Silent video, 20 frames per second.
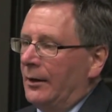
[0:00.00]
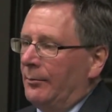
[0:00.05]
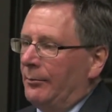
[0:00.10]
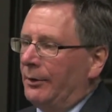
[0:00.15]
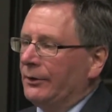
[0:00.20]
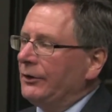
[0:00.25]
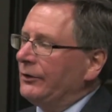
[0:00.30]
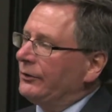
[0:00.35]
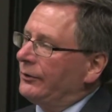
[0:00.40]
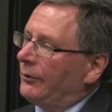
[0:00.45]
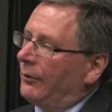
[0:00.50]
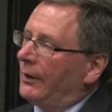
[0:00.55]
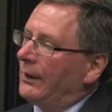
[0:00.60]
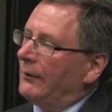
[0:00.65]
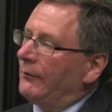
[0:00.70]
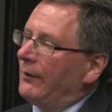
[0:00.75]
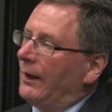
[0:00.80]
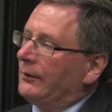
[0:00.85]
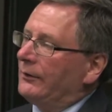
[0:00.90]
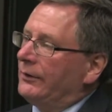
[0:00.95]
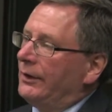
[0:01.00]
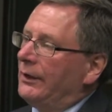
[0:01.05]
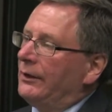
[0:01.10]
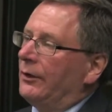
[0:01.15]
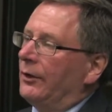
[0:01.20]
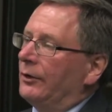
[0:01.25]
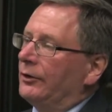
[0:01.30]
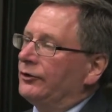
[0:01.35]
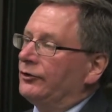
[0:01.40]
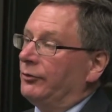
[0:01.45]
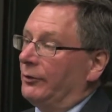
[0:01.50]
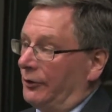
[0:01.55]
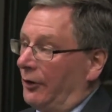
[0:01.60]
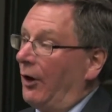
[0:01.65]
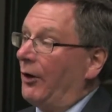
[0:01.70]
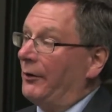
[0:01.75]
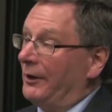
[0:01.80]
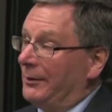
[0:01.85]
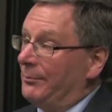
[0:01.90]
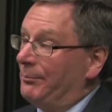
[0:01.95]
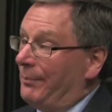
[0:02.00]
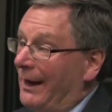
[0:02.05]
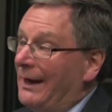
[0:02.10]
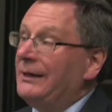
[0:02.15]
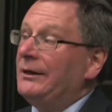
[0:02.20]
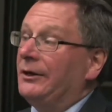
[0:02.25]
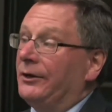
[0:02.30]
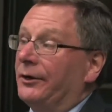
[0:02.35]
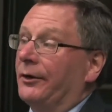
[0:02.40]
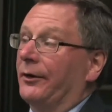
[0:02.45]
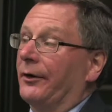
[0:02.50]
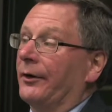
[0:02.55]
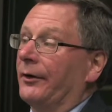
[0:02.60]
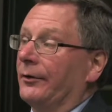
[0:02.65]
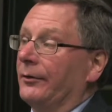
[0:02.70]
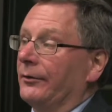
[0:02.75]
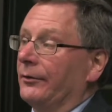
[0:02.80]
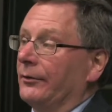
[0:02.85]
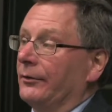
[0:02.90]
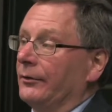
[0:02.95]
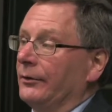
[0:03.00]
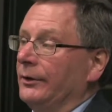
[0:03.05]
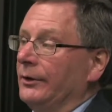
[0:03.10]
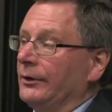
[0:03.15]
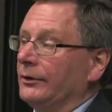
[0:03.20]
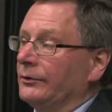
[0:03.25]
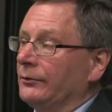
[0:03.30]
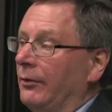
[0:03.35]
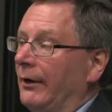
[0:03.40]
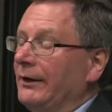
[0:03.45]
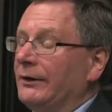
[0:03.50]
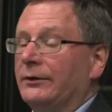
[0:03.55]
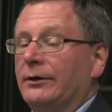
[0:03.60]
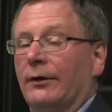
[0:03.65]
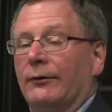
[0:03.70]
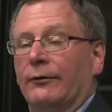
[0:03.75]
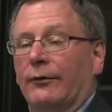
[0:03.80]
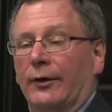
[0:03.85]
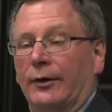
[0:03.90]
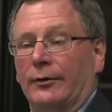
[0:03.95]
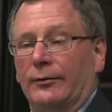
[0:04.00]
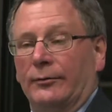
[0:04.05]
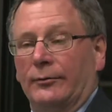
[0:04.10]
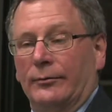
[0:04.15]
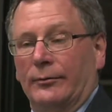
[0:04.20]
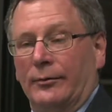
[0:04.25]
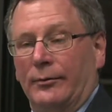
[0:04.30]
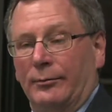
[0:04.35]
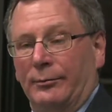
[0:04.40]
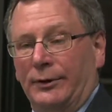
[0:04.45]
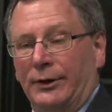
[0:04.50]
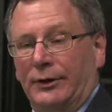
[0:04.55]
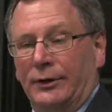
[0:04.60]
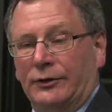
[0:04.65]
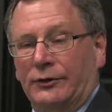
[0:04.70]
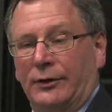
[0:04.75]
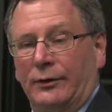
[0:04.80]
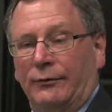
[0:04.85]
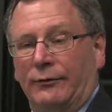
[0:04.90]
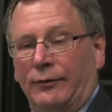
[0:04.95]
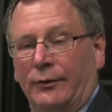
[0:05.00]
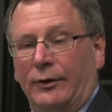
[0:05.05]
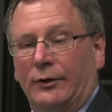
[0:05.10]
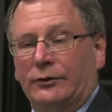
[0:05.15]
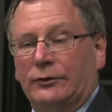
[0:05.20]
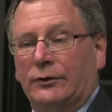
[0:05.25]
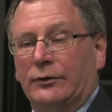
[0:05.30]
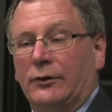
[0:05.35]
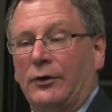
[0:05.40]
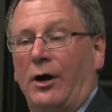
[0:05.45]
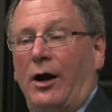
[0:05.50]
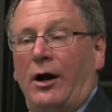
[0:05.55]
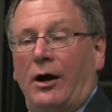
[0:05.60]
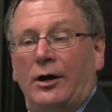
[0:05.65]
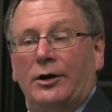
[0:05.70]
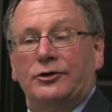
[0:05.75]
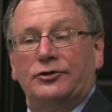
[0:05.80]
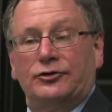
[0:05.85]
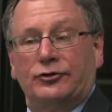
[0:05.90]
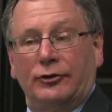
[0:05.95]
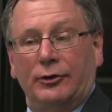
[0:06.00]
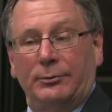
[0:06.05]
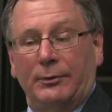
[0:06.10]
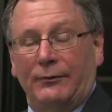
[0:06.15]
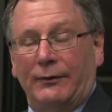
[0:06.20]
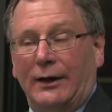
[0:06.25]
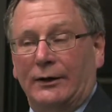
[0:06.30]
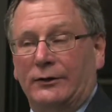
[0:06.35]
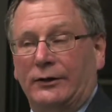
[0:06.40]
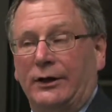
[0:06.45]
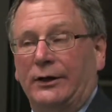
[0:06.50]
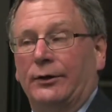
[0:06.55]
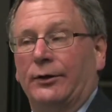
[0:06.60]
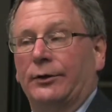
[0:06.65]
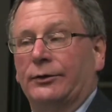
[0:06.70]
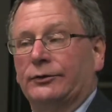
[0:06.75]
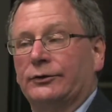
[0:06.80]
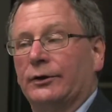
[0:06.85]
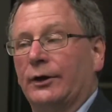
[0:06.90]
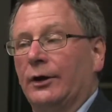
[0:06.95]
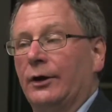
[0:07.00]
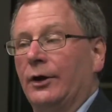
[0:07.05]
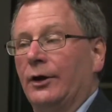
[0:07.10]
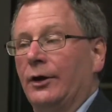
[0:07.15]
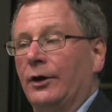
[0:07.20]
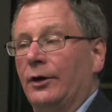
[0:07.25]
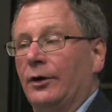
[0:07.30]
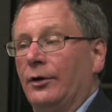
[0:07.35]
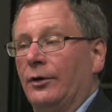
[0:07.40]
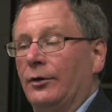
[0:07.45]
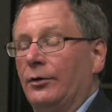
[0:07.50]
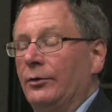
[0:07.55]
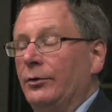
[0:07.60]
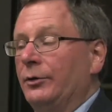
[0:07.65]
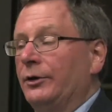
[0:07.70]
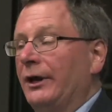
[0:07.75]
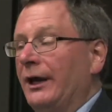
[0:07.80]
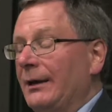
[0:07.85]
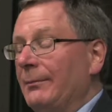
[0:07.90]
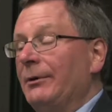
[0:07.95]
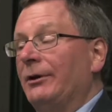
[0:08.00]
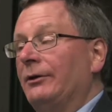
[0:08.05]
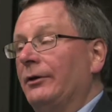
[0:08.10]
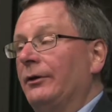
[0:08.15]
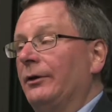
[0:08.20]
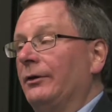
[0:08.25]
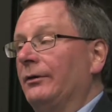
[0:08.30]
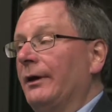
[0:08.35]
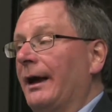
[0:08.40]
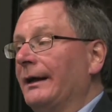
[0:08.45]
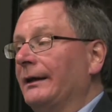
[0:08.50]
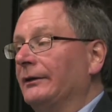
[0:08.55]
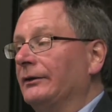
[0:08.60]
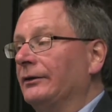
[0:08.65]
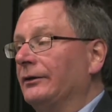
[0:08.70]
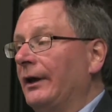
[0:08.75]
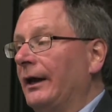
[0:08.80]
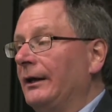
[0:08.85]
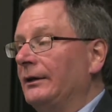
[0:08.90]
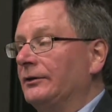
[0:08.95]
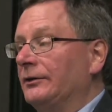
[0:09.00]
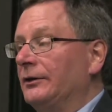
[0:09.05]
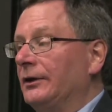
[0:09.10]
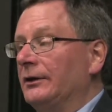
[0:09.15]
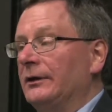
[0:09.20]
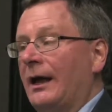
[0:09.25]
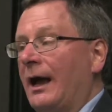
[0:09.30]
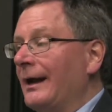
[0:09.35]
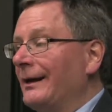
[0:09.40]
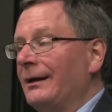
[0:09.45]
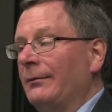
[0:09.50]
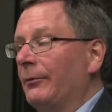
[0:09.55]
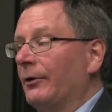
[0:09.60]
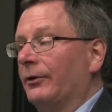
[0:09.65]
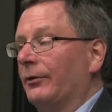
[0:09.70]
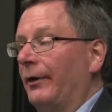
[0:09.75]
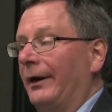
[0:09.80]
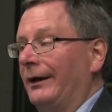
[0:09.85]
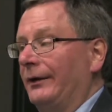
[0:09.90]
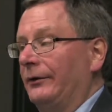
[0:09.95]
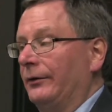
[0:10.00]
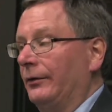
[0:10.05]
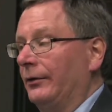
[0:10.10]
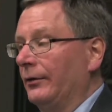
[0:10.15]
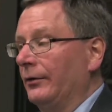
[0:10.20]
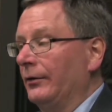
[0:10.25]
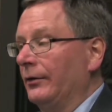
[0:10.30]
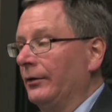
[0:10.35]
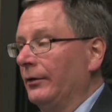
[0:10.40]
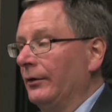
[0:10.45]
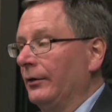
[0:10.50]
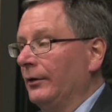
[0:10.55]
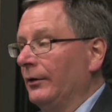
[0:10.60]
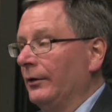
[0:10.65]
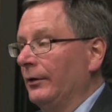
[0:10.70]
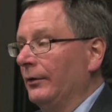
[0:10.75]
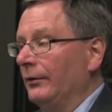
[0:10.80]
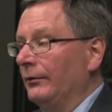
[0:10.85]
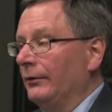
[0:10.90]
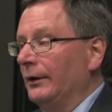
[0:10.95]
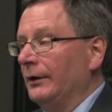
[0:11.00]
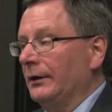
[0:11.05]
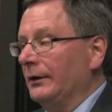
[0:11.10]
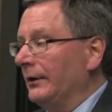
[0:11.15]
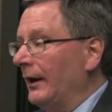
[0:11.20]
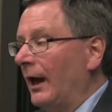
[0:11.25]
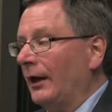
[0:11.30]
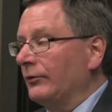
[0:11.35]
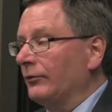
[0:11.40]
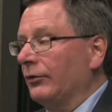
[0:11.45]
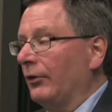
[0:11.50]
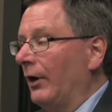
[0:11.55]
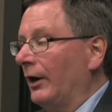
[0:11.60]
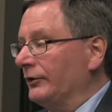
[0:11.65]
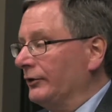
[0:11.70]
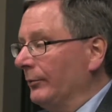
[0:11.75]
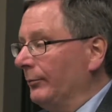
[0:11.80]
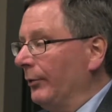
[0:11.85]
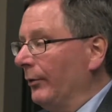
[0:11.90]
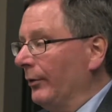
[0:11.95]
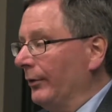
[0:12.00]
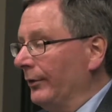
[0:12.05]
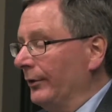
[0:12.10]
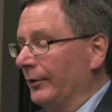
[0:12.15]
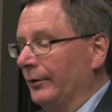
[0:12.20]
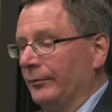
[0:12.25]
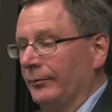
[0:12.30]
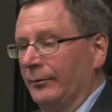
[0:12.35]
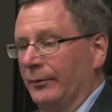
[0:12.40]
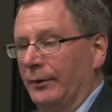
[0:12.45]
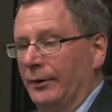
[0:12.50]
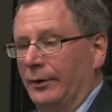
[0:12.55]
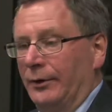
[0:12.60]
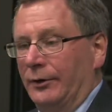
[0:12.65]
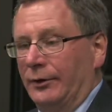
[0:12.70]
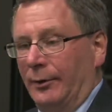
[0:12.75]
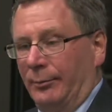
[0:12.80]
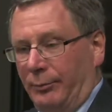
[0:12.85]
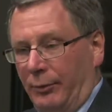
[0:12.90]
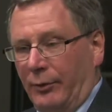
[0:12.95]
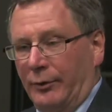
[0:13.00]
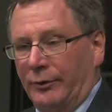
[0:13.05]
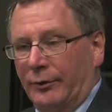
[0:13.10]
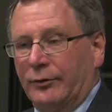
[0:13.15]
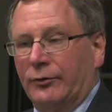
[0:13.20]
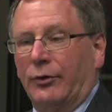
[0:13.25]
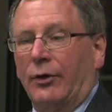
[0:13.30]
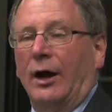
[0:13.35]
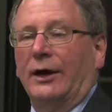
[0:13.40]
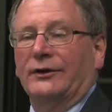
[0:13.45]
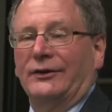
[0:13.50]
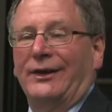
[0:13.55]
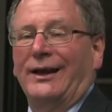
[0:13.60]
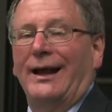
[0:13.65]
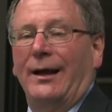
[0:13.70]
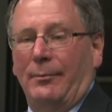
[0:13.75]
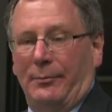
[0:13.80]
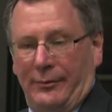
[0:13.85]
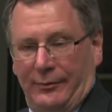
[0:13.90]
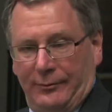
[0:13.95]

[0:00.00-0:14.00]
But the story of Latinos who had already been here is quite different, because the first large group of Latinos who came into the United States did not immigrate. They did not cross a border. The border crossed them.